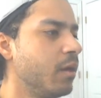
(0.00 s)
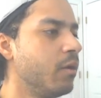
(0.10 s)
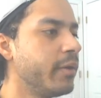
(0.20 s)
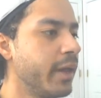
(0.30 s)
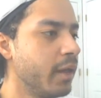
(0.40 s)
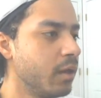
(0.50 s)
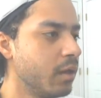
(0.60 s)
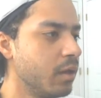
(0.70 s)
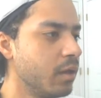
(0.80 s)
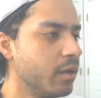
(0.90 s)
okay,
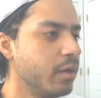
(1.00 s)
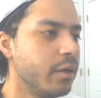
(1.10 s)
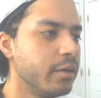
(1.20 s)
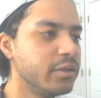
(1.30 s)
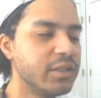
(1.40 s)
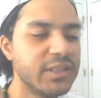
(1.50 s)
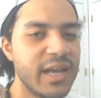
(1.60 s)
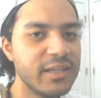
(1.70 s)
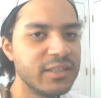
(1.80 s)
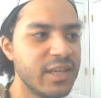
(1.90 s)
just
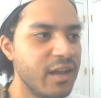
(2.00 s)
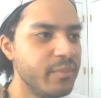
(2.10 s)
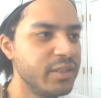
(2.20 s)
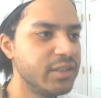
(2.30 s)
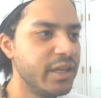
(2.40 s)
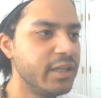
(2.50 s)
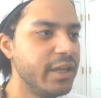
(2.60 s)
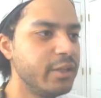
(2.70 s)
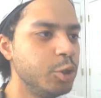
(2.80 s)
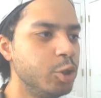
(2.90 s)
sign this document saying
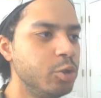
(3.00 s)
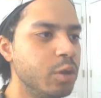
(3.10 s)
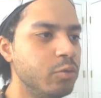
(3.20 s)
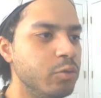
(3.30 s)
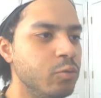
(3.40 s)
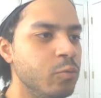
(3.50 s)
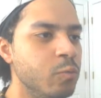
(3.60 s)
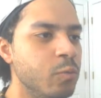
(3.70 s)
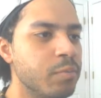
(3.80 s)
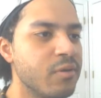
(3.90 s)
that, you know,
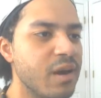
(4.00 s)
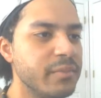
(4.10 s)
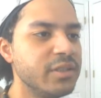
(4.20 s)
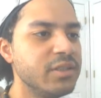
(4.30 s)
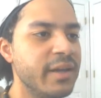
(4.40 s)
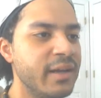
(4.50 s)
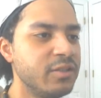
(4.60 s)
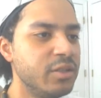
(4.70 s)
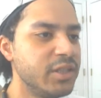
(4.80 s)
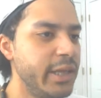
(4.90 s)
you will promise
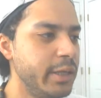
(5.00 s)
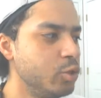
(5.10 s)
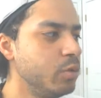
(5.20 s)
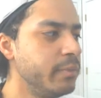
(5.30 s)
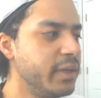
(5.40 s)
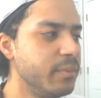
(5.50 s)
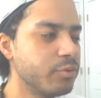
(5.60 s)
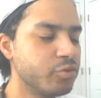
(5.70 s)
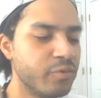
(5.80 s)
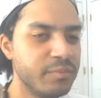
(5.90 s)
not to take too many
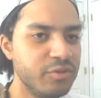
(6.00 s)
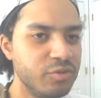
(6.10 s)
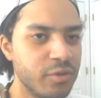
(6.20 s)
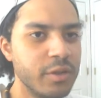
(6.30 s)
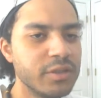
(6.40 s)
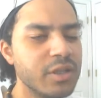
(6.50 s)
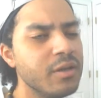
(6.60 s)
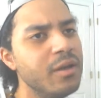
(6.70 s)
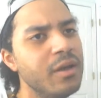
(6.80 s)
prescription drugs.